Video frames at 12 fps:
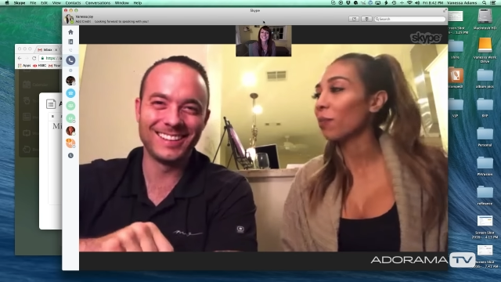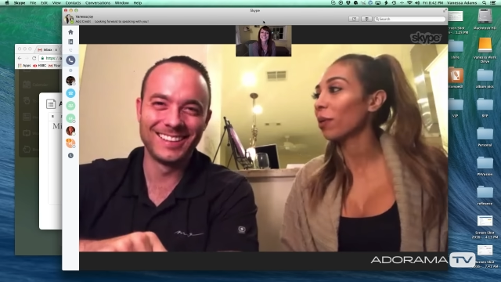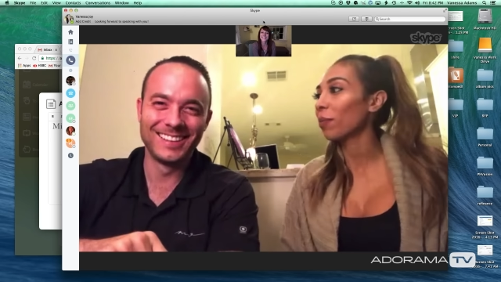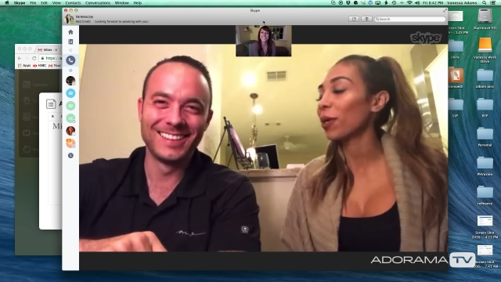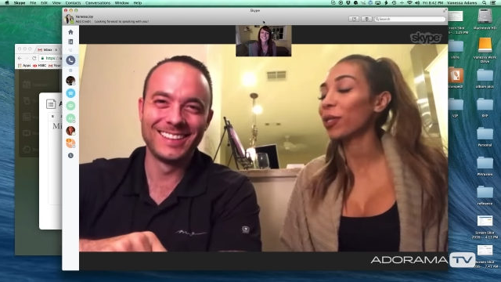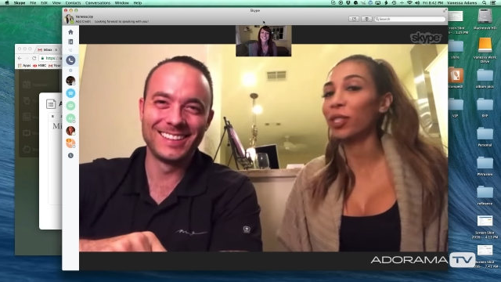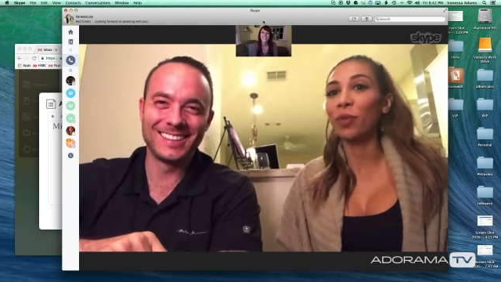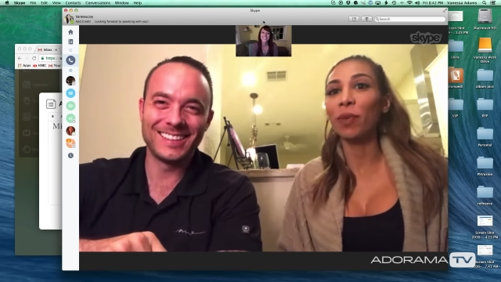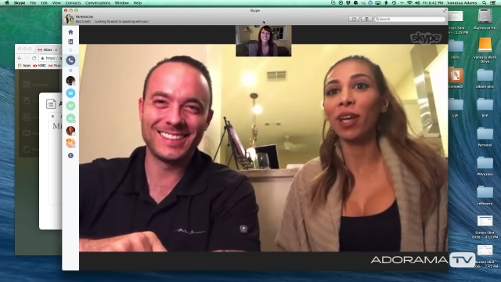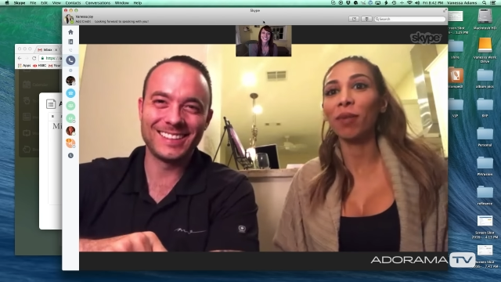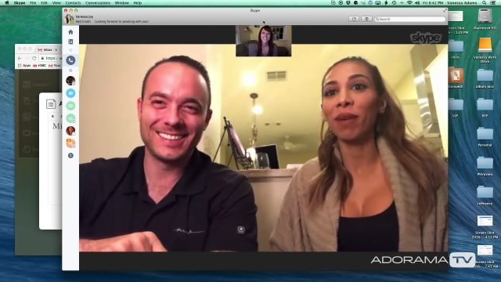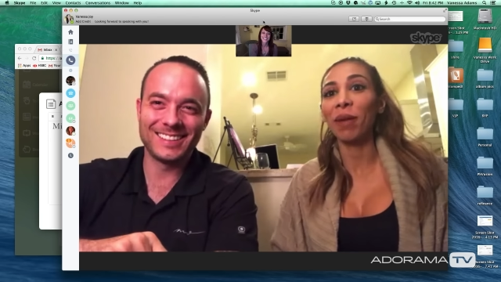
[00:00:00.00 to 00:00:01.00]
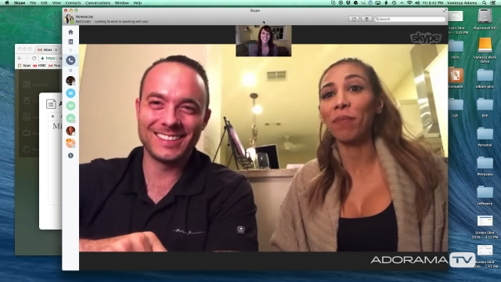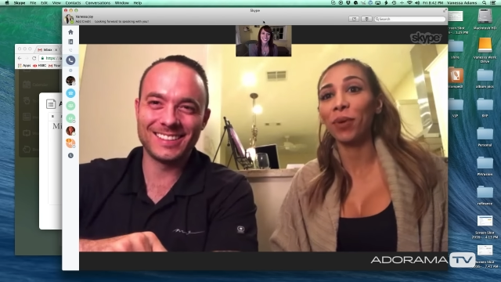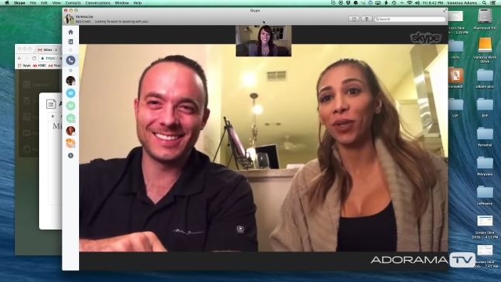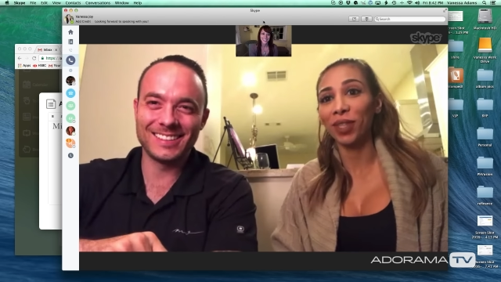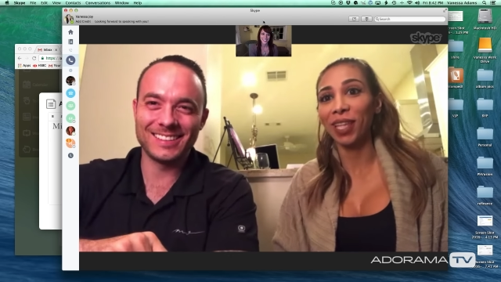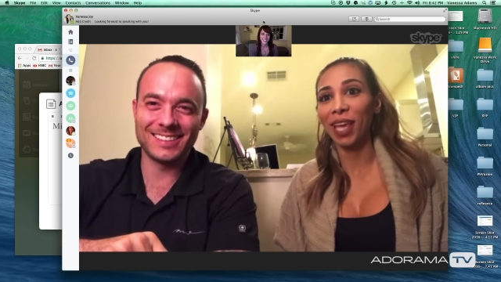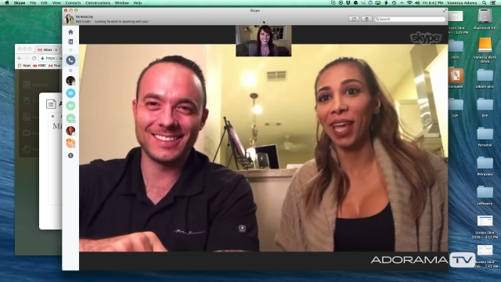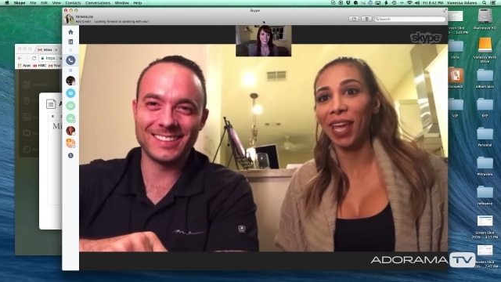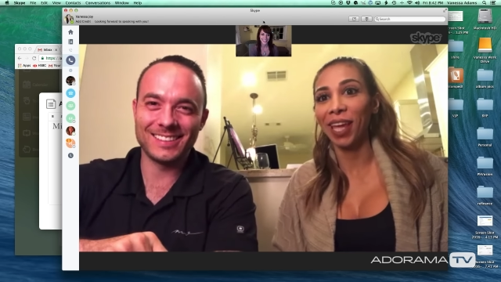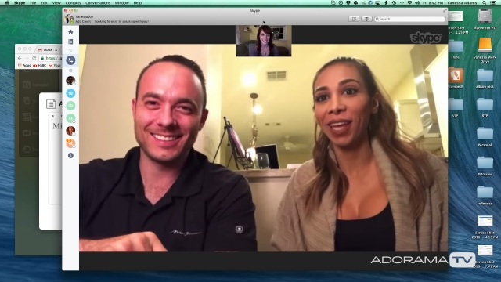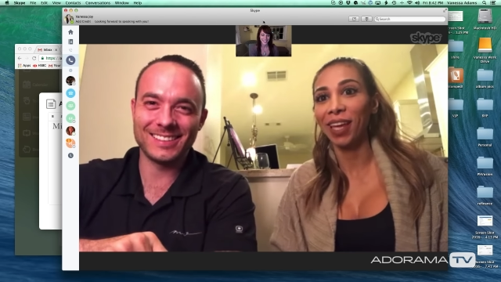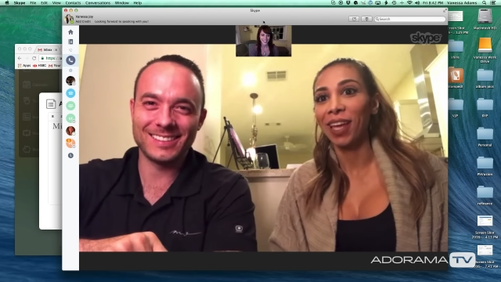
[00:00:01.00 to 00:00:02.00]
Speaker 1: Well, honey, on my
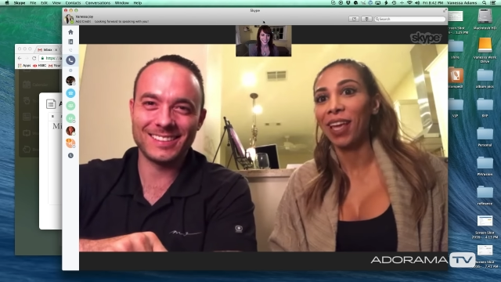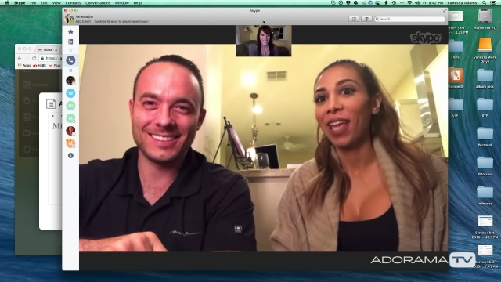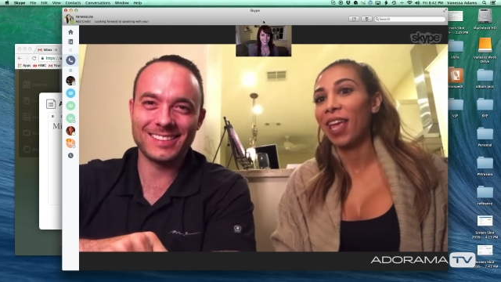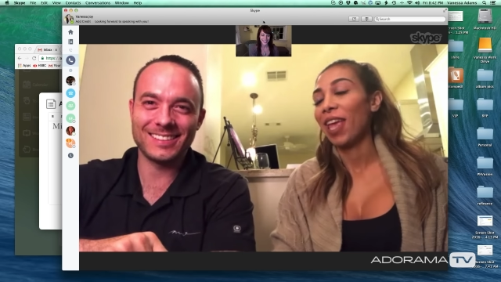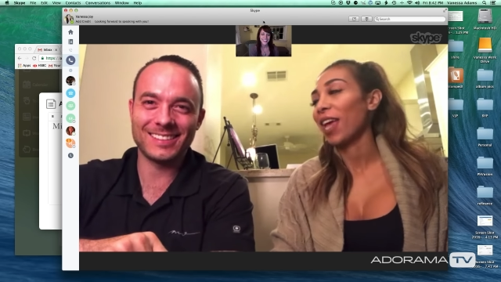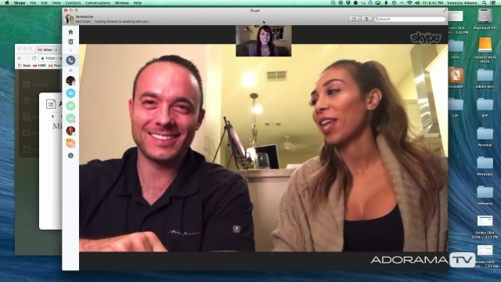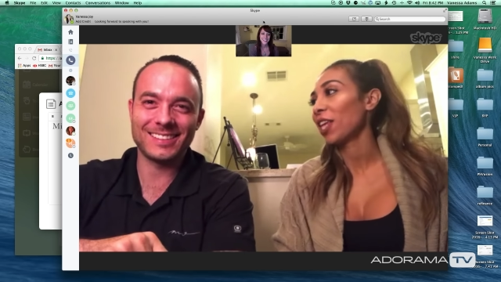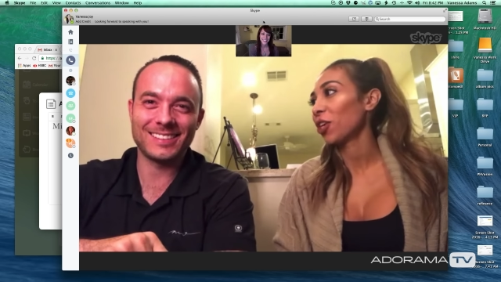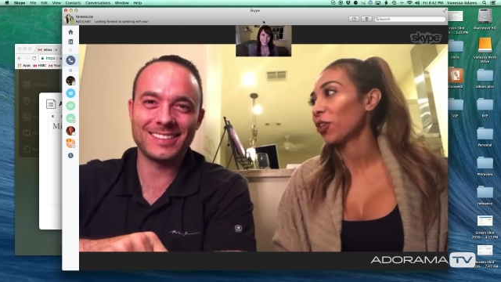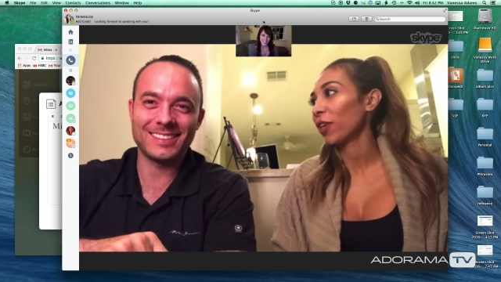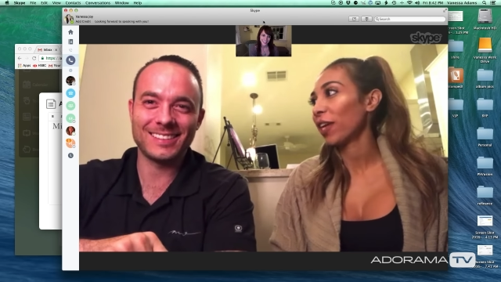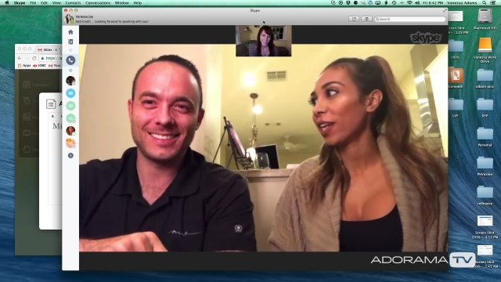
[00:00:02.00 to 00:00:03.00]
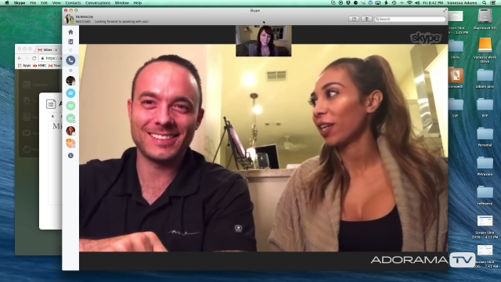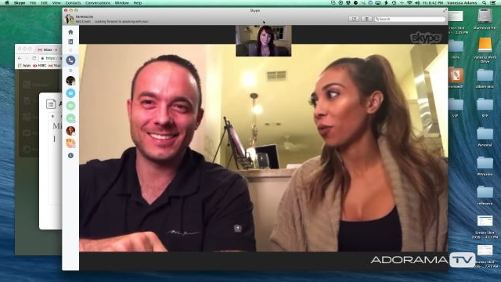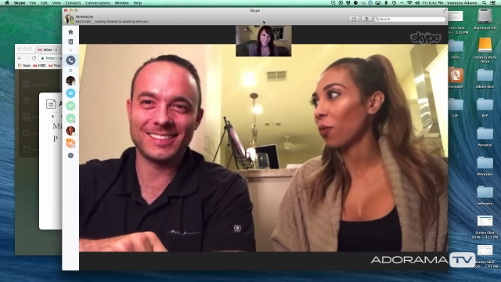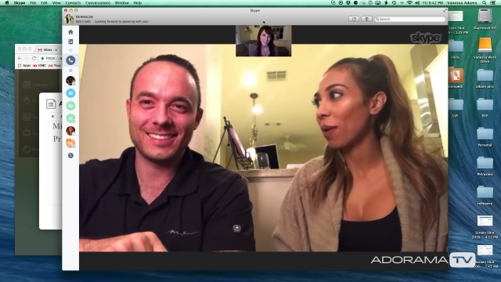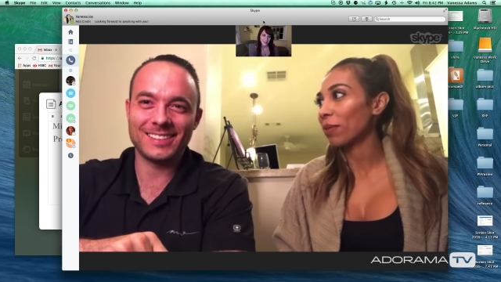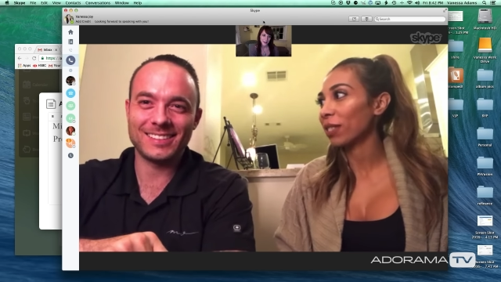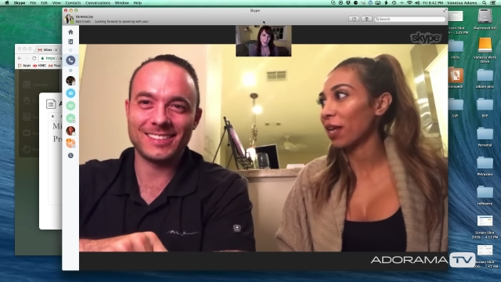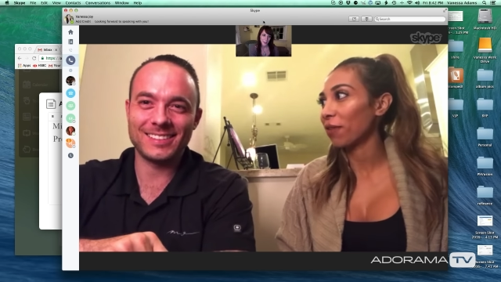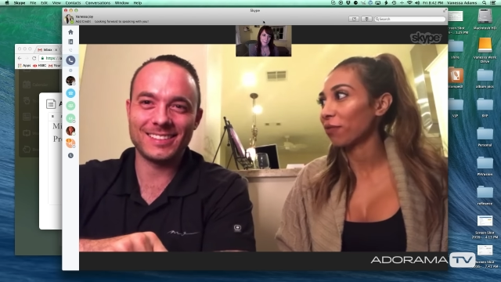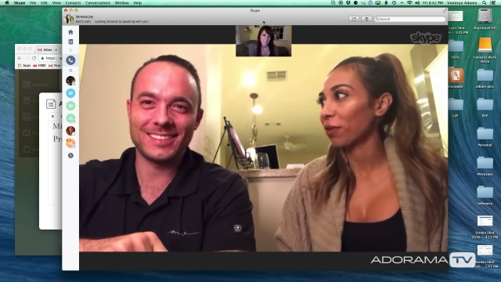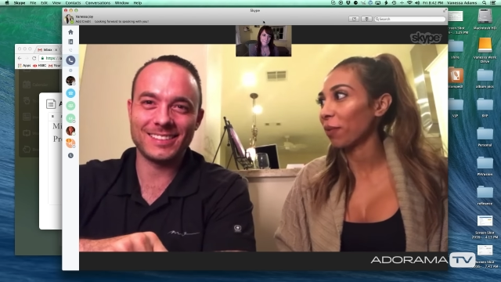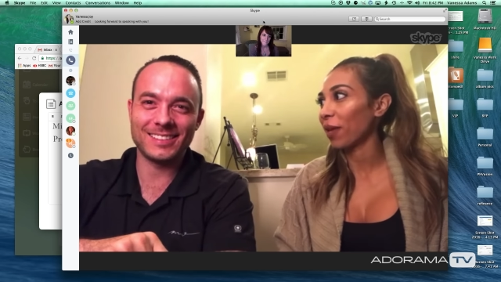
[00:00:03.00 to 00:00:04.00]
birthday, and he created a website
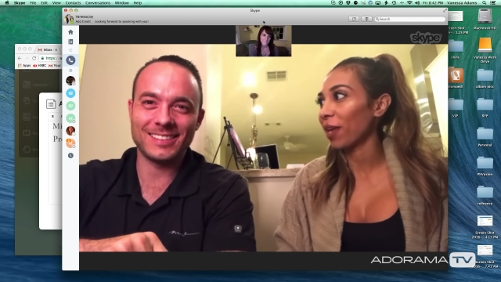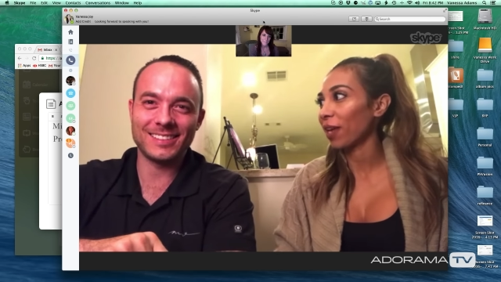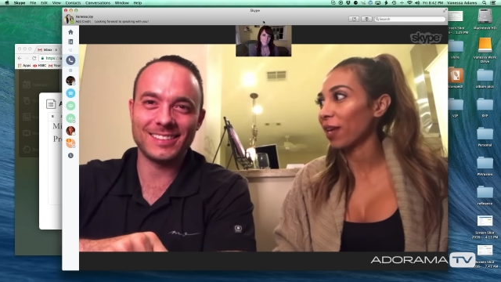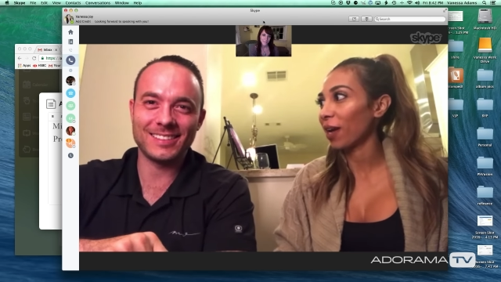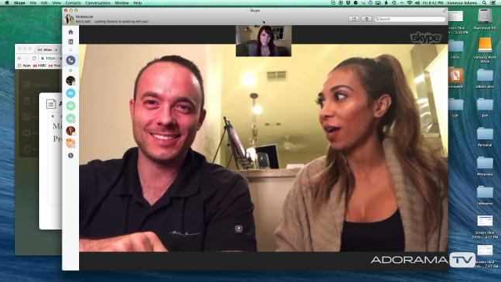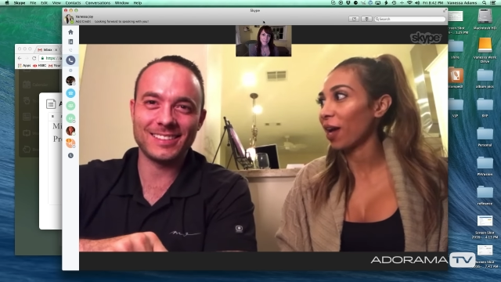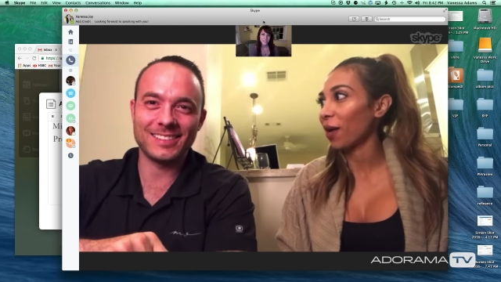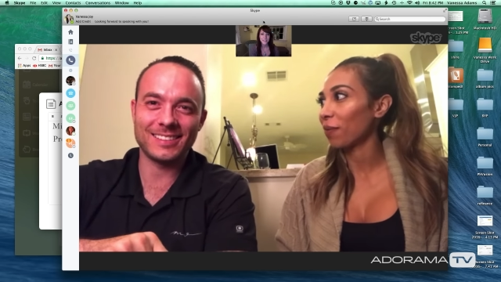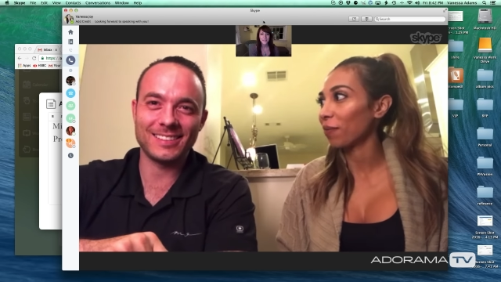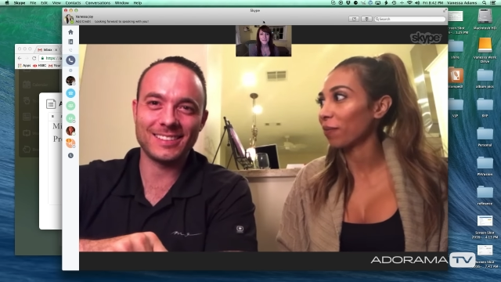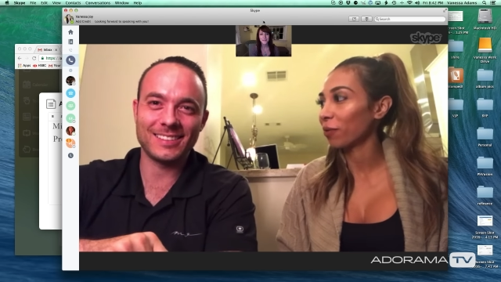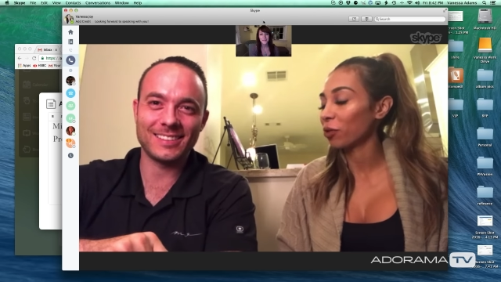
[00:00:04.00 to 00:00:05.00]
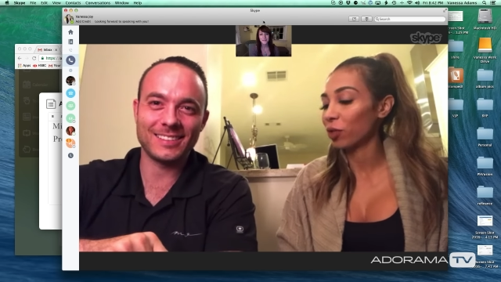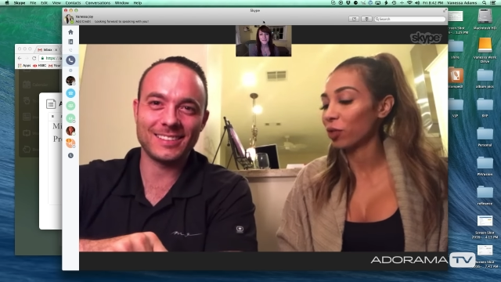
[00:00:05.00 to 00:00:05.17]
for me, um,